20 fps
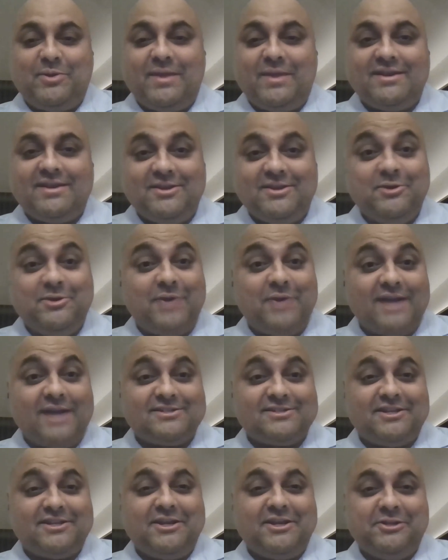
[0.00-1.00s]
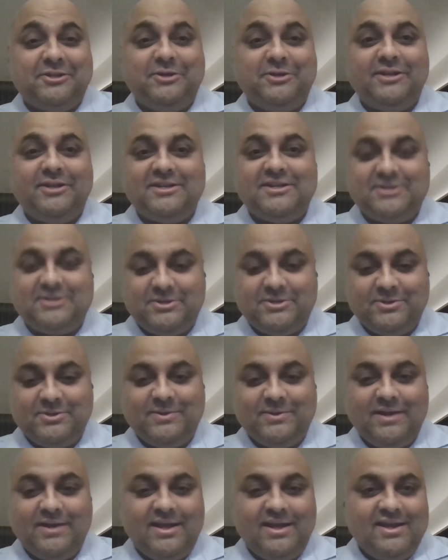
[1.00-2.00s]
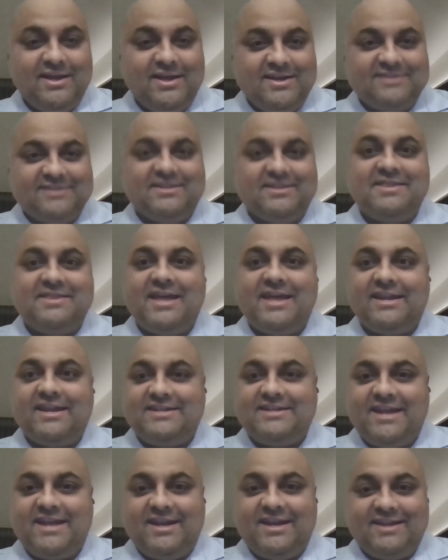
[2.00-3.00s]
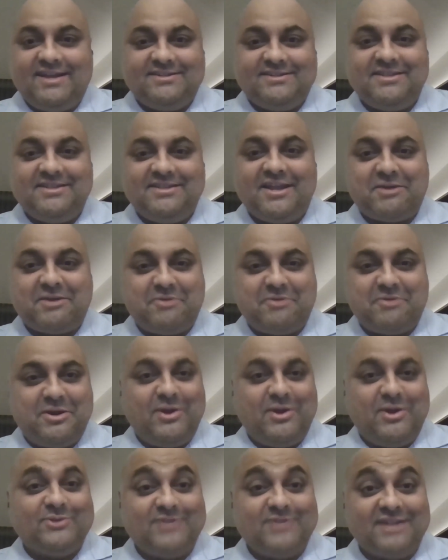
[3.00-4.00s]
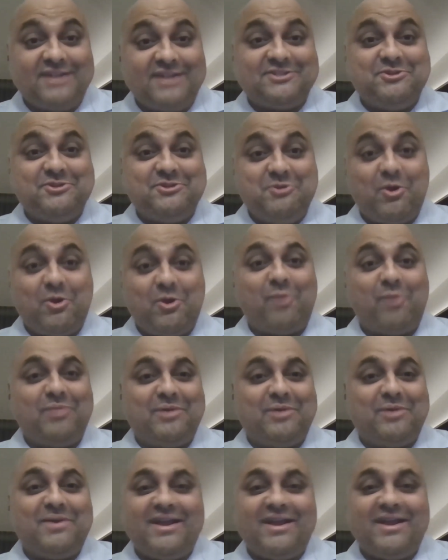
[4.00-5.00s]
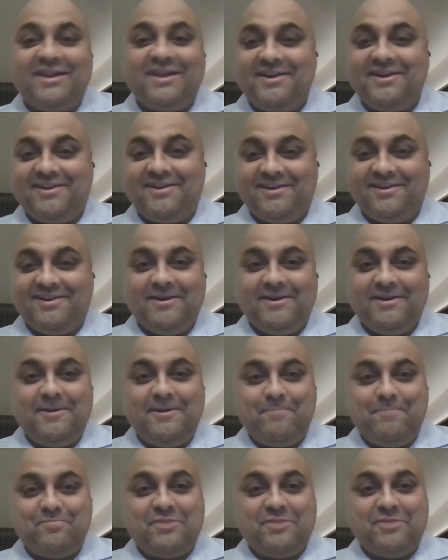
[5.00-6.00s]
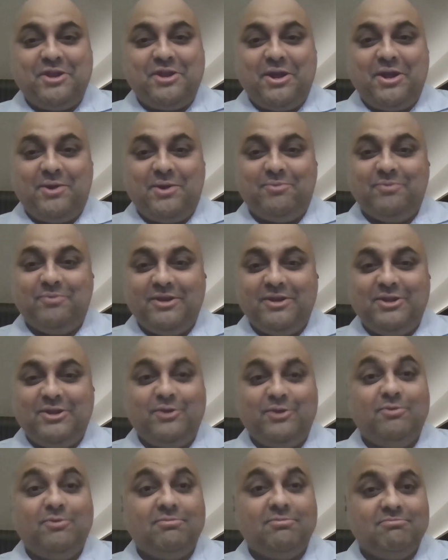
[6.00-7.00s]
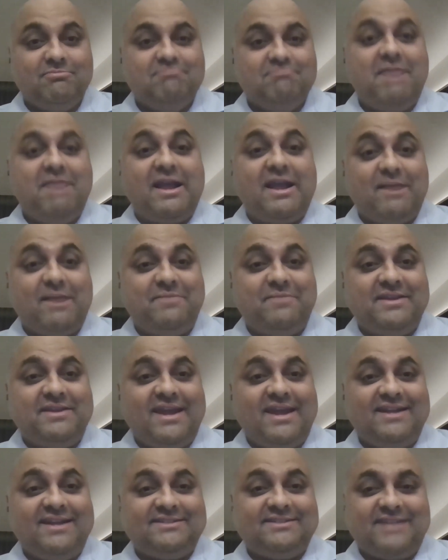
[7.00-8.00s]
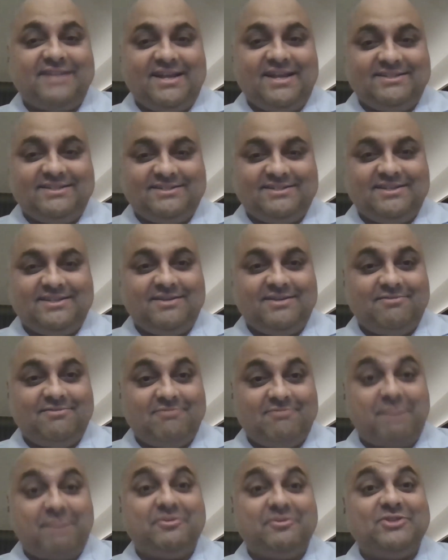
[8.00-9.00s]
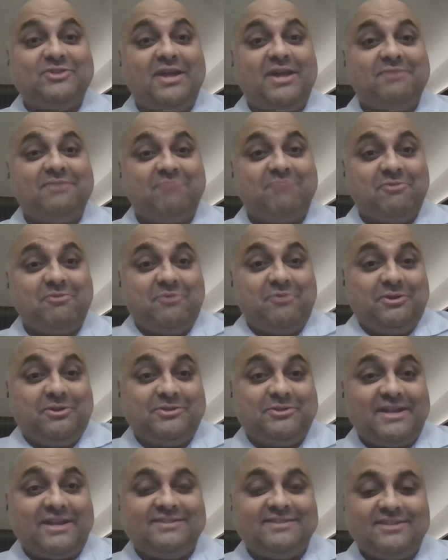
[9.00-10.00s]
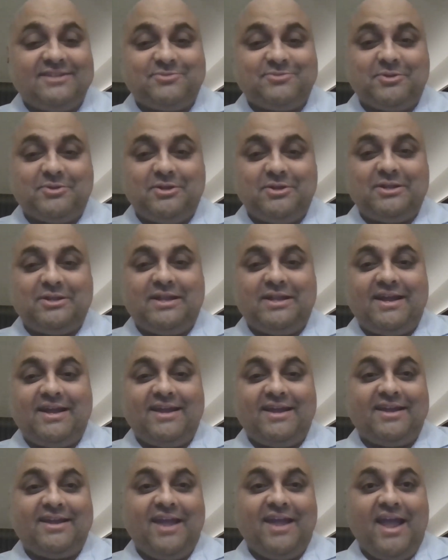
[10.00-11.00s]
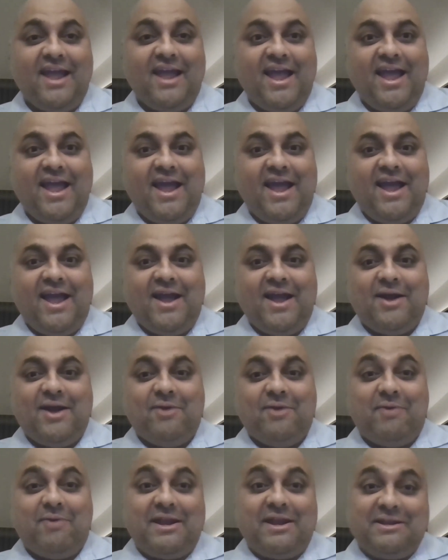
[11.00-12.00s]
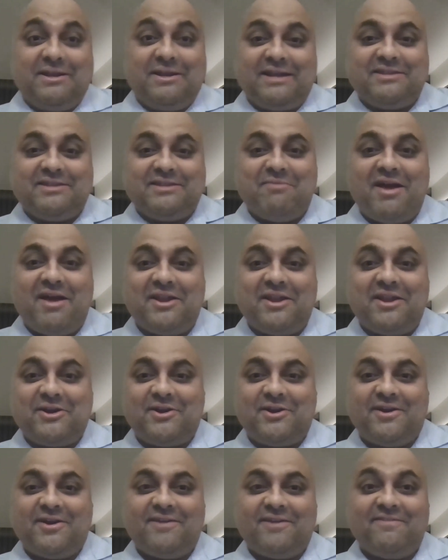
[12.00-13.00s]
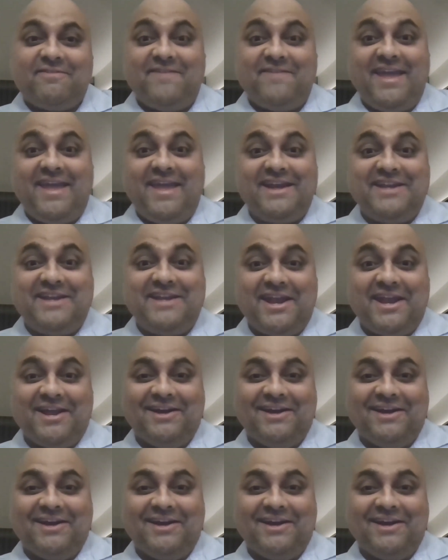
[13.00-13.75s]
that you actually alluded to synthetic data, synthetic rows. That's normally what I hear, when you make up the data sets to represent what real data sets would look like. Why do you like the moniker fake data?